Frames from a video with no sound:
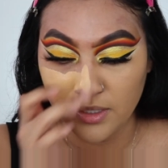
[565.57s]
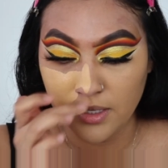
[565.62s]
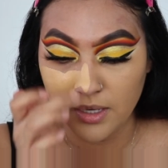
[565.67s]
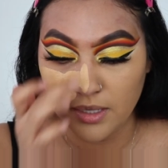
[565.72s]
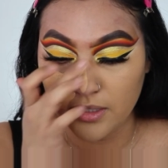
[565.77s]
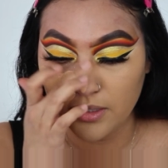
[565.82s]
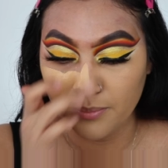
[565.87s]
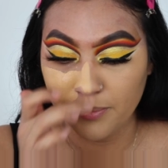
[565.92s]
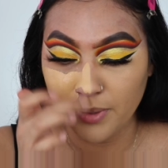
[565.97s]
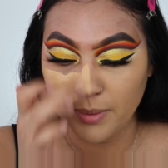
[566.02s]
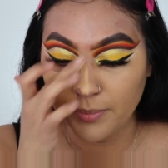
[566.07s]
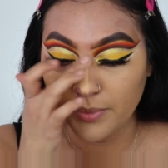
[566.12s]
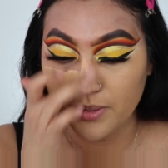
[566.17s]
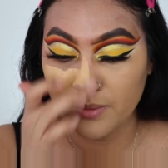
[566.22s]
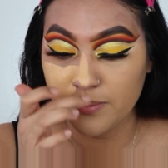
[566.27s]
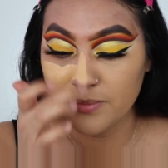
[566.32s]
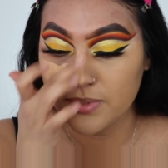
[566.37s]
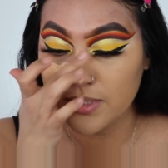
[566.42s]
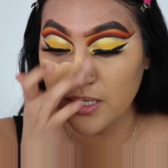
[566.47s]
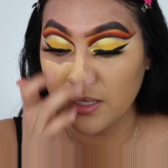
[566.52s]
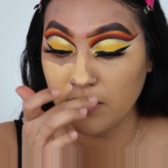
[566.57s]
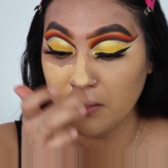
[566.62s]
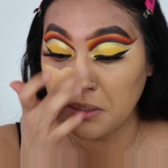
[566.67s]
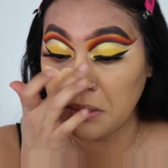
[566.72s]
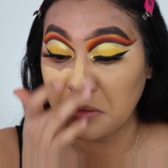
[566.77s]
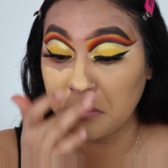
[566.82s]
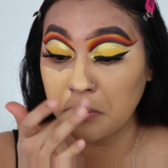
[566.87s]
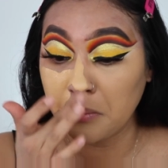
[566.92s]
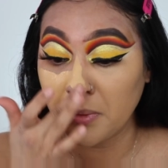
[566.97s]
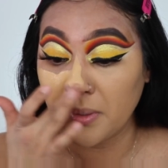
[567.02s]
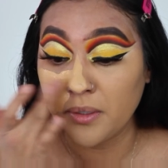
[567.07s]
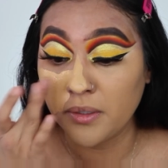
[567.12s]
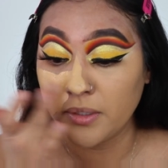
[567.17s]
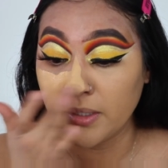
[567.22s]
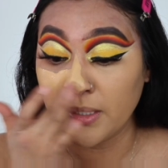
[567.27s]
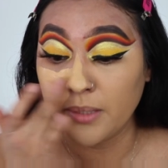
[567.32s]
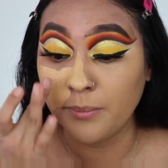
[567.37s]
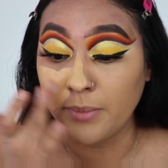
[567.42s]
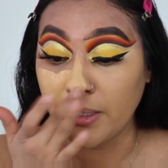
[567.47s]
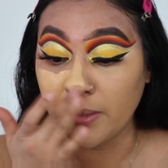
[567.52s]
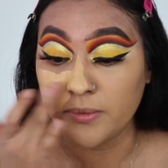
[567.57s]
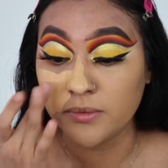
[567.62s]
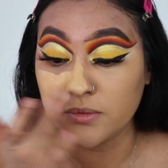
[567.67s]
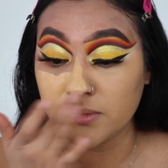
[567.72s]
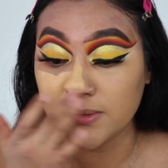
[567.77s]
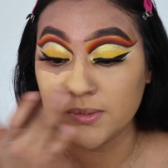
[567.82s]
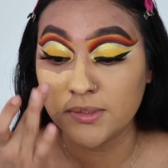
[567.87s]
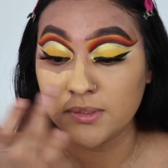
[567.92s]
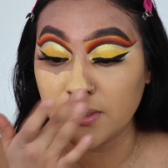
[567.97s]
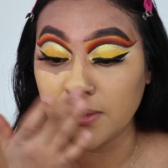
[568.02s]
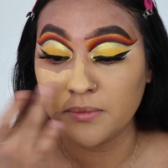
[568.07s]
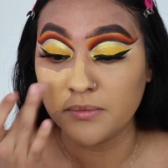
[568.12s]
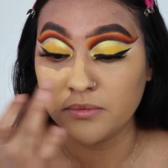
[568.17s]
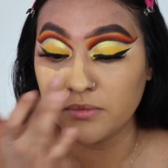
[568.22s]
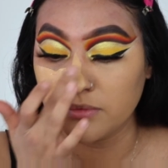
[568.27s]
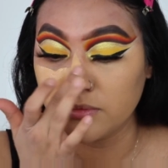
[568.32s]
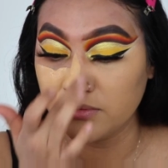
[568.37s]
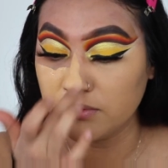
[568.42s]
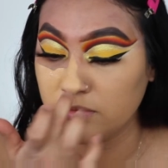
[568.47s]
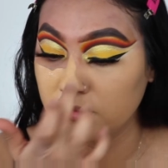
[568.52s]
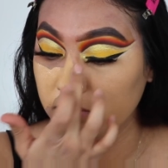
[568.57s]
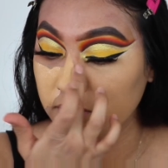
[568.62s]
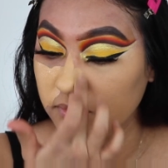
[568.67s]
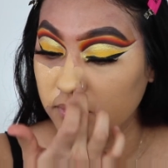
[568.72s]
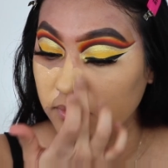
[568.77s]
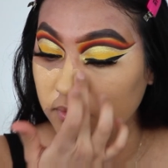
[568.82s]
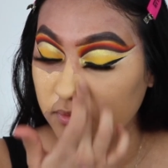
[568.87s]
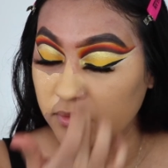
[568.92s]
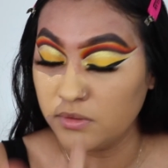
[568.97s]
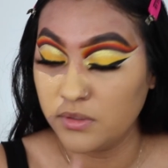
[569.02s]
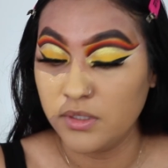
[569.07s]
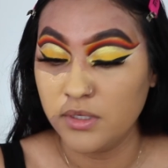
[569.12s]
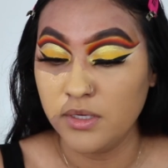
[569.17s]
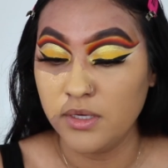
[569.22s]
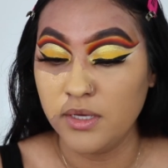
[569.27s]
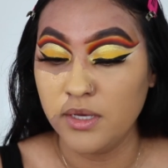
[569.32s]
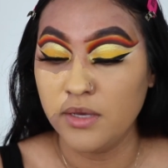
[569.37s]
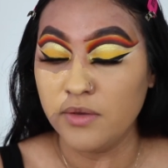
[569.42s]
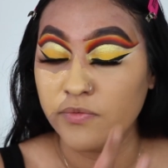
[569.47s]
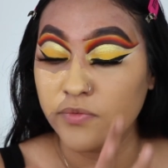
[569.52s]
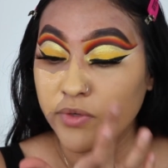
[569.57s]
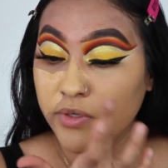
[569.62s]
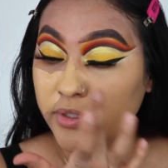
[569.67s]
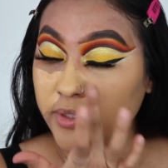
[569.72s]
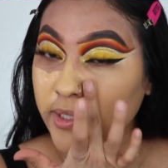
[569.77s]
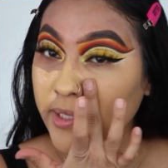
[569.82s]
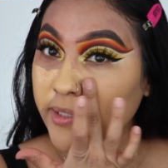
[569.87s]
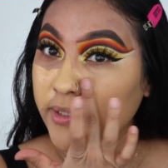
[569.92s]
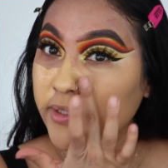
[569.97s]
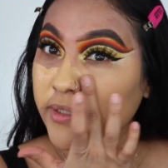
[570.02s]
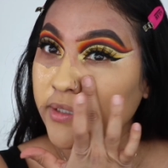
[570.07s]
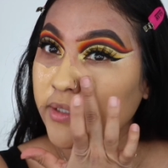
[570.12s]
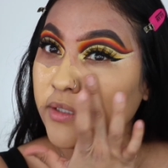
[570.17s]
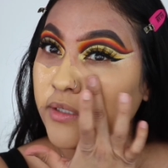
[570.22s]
and the pump comes out like a good amount. So if you're like